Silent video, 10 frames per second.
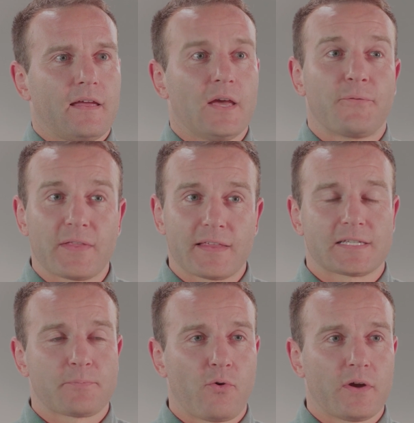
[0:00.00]
If at
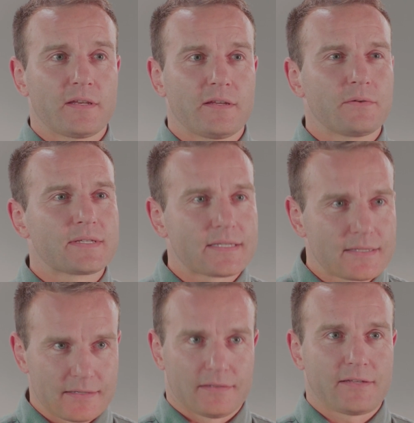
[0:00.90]
this point you
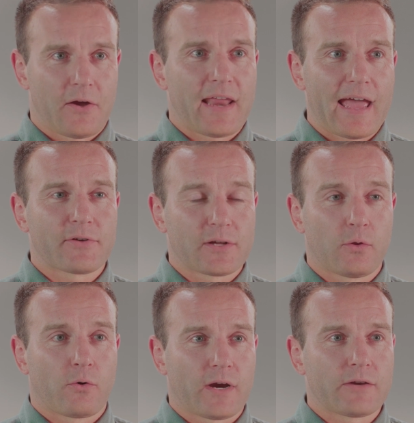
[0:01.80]
still don't have a
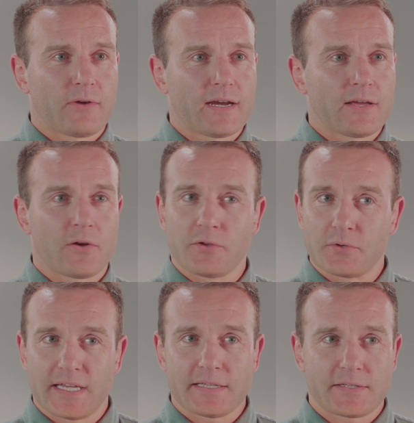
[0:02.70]
chlorine reading on
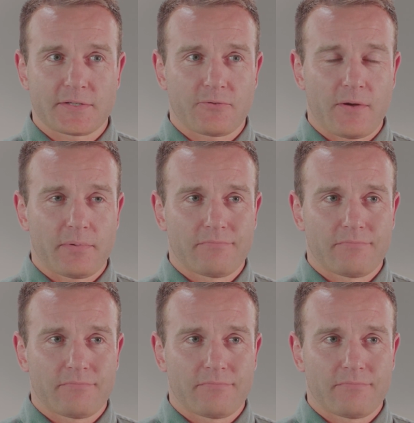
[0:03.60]
your test strip,